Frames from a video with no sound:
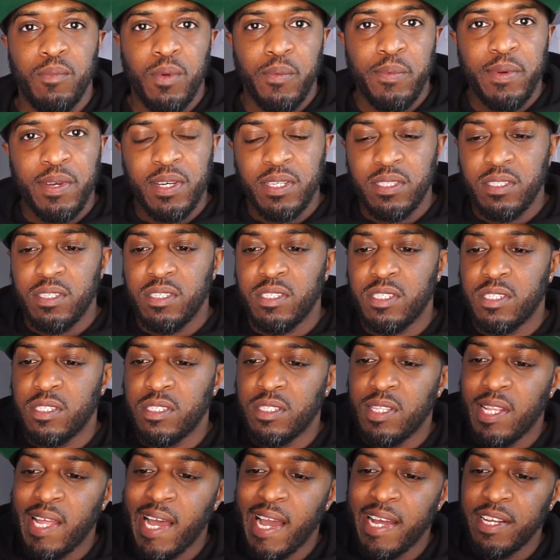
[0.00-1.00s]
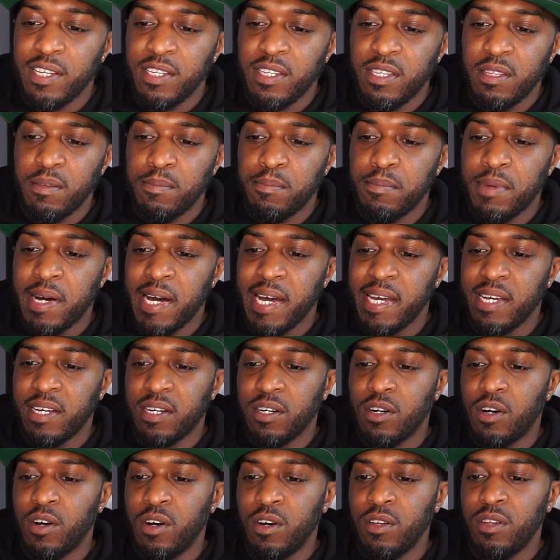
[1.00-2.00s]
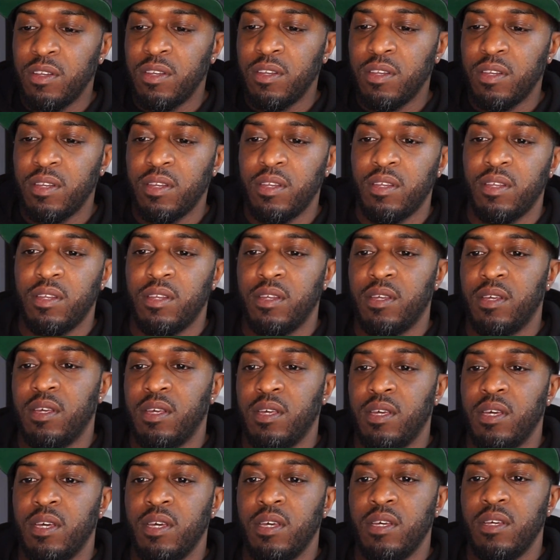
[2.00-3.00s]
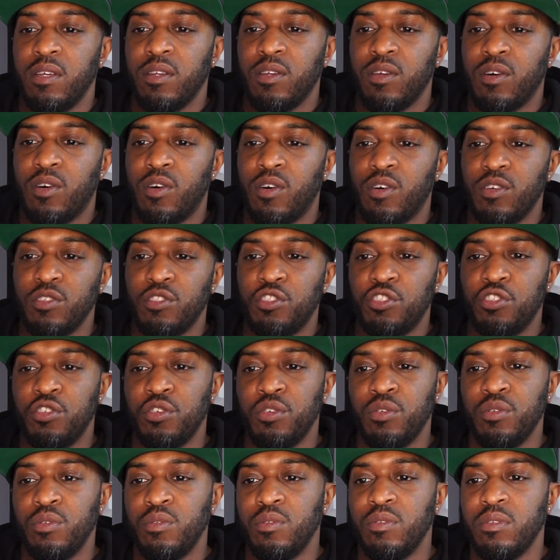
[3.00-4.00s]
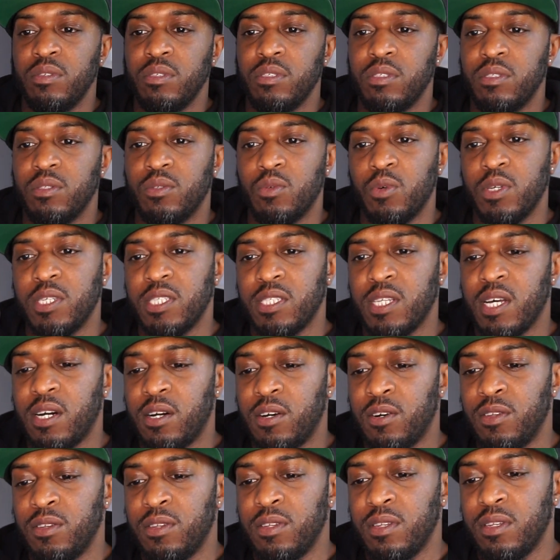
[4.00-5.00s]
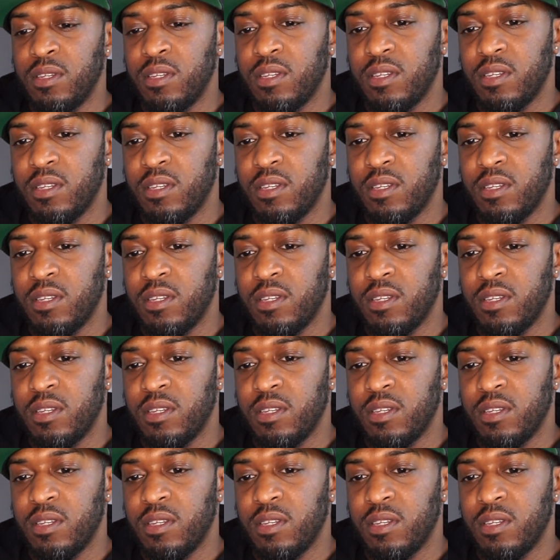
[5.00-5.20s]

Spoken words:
where we can just slide the mic on, the hot shoe, twist that on.